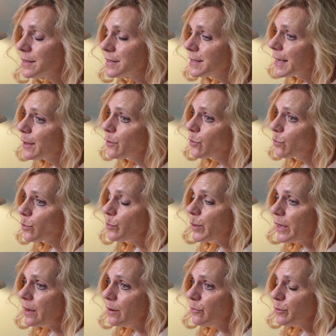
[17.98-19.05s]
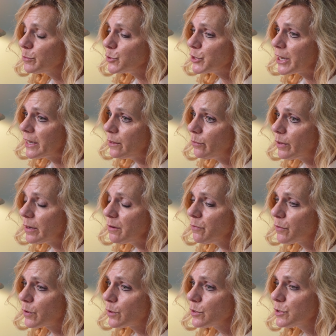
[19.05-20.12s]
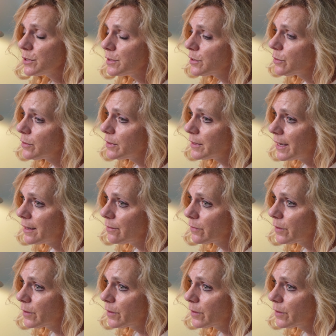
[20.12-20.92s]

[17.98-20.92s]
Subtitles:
seller will pay from January 1st until the date of